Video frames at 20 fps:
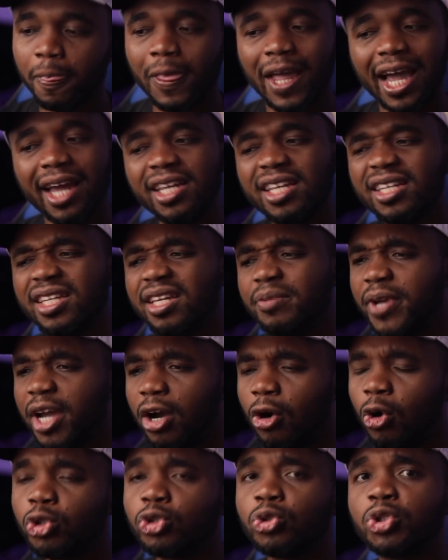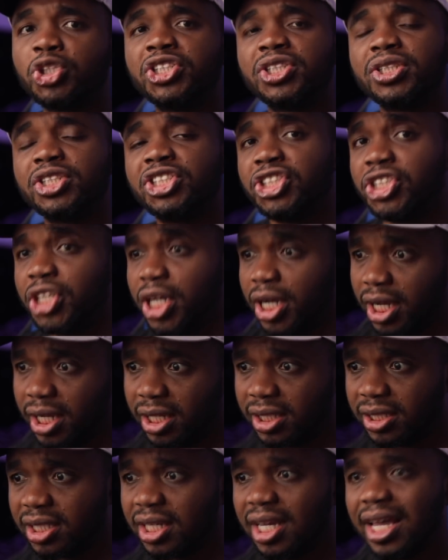Idibia also
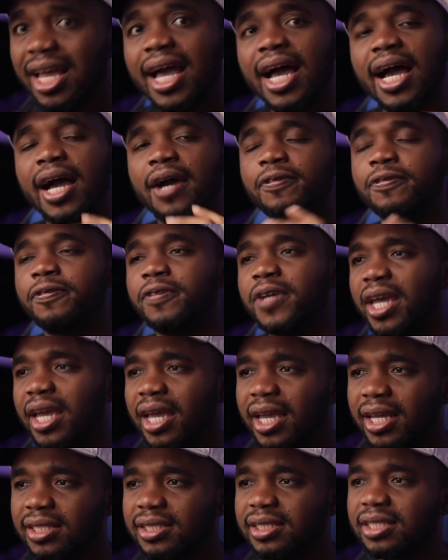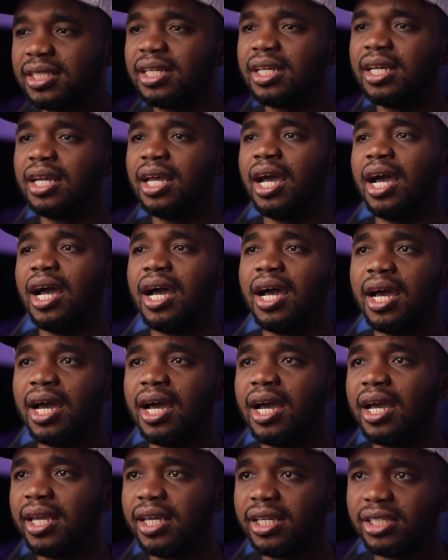shares her fears,
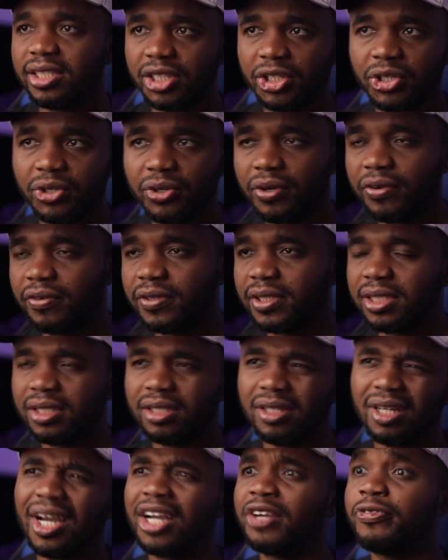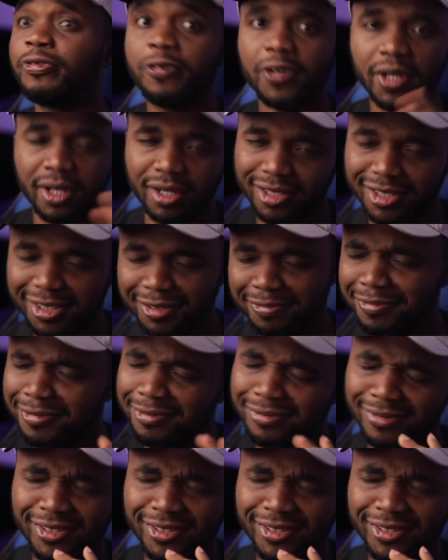her fears, and